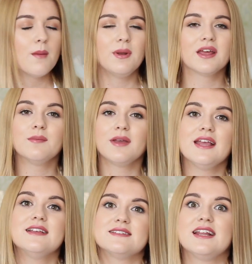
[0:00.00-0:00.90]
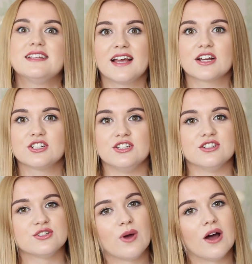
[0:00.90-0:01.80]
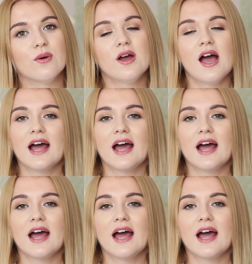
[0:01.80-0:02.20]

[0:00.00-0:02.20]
but it can be easily sectioned as well.